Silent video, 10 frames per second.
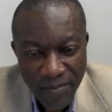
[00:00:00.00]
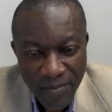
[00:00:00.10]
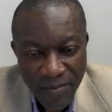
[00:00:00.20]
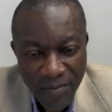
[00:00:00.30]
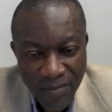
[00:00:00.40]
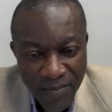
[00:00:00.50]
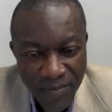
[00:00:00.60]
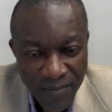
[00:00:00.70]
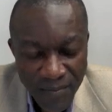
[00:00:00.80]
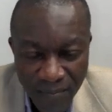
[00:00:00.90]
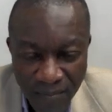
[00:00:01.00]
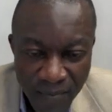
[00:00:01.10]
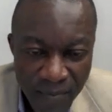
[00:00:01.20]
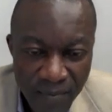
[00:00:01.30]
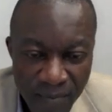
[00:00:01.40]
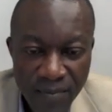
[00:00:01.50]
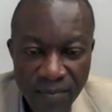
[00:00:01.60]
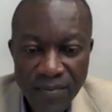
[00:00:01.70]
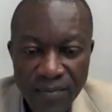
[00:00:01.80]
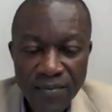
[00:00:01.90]

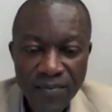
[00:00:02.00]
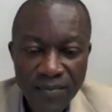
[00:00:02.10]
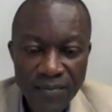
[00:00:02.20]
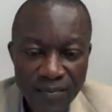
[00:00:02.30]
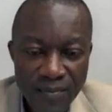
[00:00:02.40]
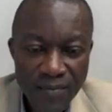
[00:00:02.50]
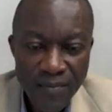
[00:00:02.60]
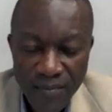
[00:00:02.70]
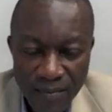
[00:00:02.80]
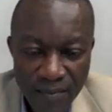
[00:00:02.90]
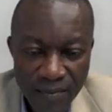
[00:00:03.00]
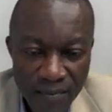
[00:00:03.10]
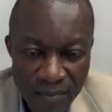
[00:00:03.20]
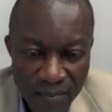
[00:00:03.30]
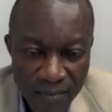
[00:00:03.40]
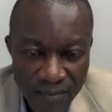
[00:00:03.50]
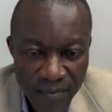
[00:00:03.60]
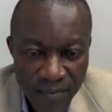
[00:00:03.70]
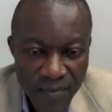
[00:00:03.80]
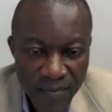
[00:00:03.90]

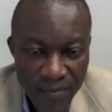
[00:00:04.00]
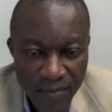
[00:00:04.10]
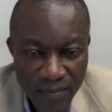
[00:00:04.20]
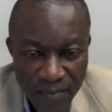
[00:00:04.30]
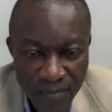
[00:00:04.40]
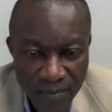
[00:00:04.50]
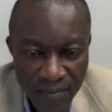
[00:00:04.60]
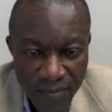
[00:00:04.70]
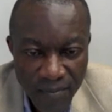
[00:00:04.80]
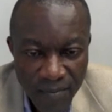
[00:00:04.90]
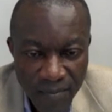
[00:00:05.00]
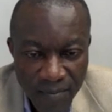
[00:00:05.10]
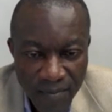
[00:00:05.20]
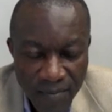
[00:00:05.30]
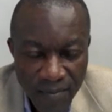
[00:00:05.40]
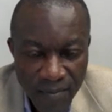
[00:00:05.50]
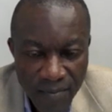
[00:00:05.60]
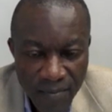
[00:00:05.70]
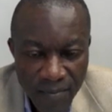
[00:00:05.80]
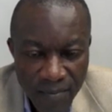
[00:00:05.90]

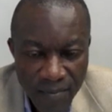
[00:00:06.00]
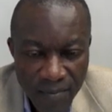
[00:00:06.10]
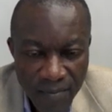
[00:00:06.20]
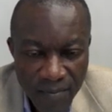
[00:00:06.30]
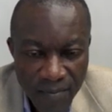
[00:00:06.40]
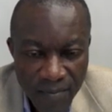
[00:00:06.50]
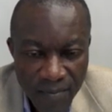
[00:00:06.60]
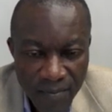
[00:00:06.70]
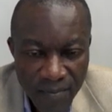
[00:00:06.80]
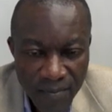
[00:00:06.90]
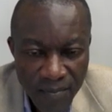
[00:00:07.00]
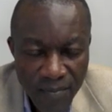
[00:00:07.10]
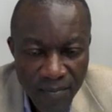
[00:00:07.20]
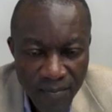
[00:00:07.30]
The person shown says nothing.